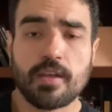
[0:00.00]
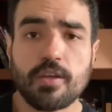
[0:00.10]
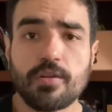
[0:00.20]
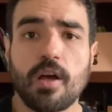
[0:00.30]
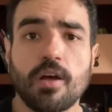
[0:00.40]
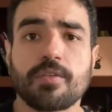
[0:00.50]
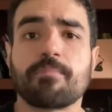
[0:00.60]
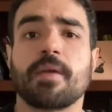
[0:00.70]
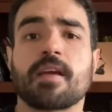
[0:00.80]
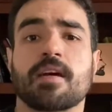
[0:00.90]

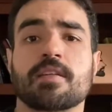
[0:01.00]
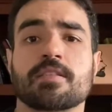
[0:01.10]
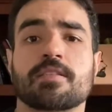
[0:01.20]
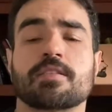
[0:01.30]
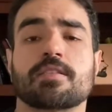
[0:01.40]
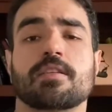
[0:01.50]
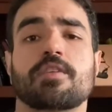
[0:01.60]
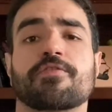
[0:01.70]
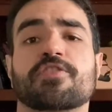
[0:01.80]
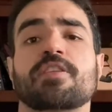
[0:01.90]
Because
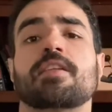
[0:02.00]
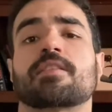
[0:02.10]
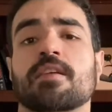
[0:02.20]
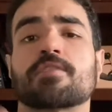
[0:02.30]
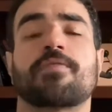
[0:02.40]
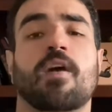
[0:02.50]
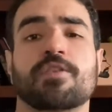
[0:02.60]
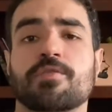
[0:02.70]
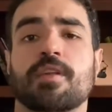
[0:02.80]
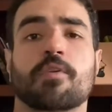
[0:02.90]
you've seen things
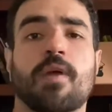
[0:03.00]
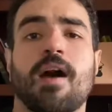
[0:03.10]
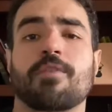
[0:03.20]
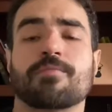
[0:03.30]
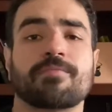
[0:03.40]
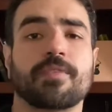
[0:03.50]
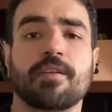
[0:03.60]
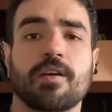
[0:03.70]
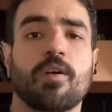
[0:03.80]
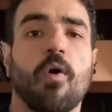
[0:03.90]
falling to the ground,
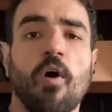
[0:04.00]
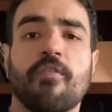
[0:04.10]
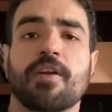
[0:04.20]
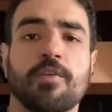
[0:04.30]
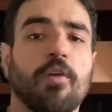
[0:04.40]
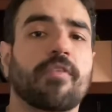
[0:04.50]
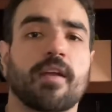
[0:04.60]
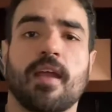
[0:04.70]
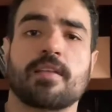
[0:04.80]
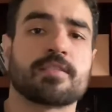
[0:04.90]
over and over
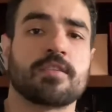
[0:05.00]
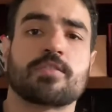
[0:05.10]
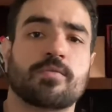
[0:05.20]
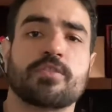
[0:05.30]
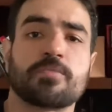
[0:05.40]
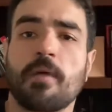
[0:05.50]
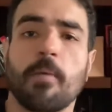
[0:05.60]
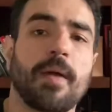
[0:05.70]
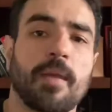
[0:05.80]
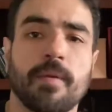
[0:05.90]
again since you're a
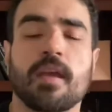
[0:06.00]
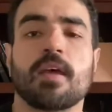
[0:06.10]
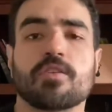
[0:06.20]
small baby.